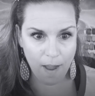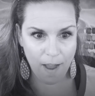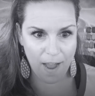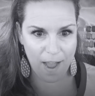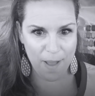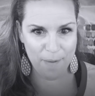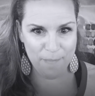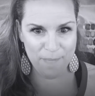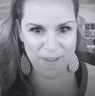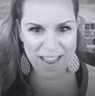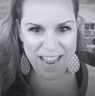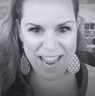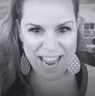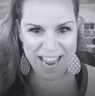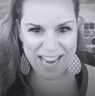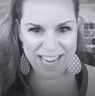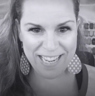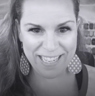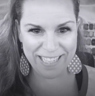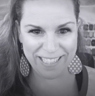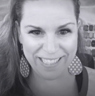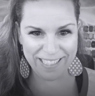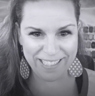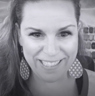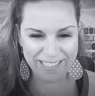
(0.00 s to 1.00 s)
I'm
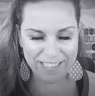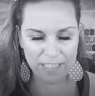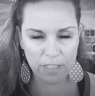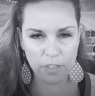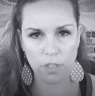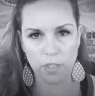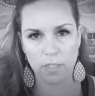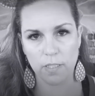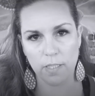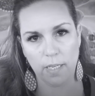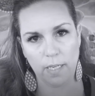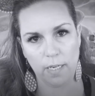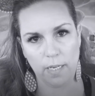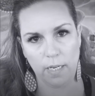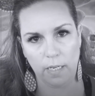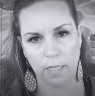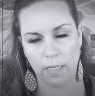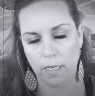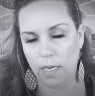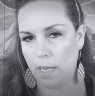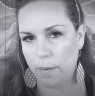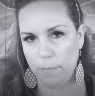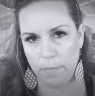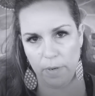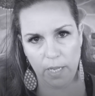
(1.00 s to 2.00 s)
in. Just
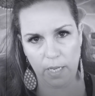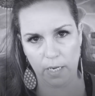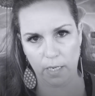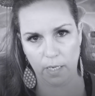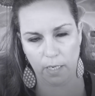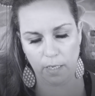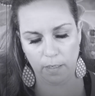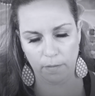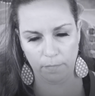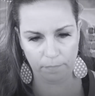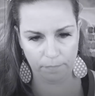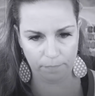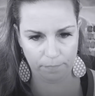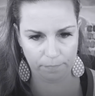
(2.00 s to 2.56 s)
kidding. I'm not in.